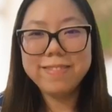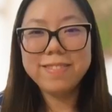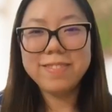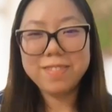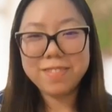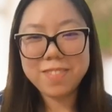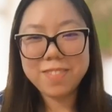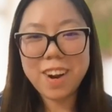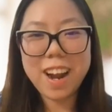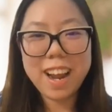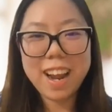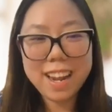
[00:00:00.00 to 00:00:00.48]

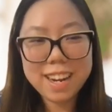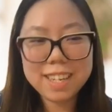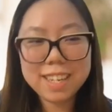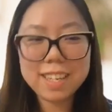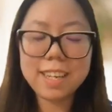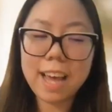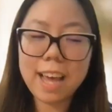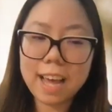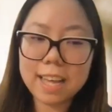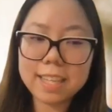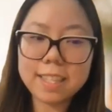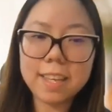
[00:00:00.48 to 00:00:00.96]
Right?
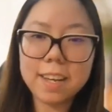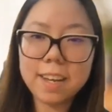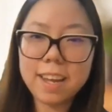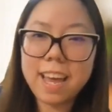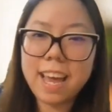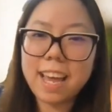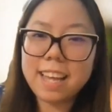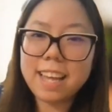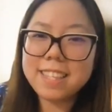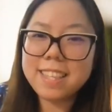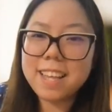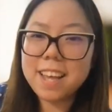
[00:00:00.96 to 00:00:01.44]
Yes.
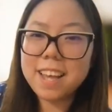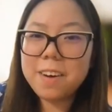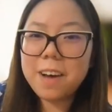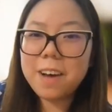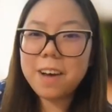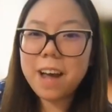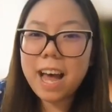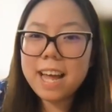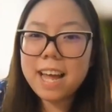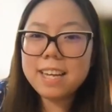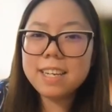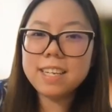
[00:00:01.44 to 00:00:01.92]
Okay. So,
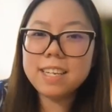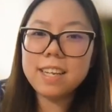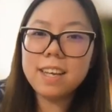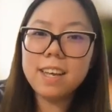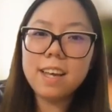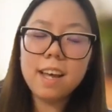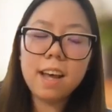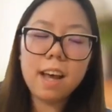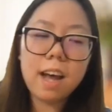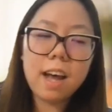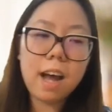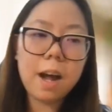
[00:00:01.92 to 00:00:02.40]
and
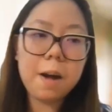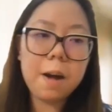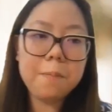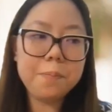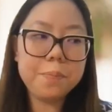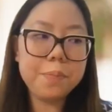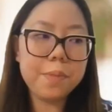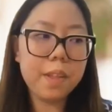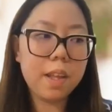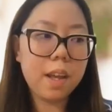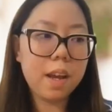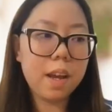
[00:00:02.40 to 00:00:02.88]

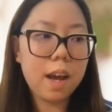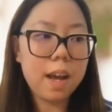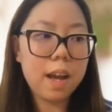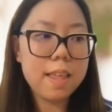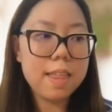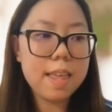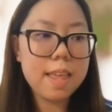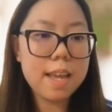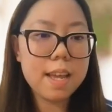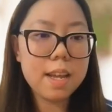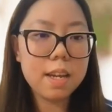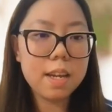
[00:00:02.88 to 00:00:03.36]
I
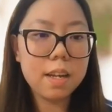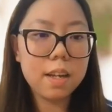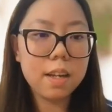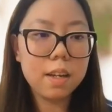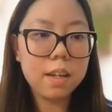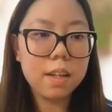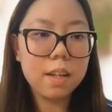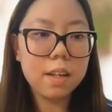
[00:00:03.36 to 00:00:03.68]
think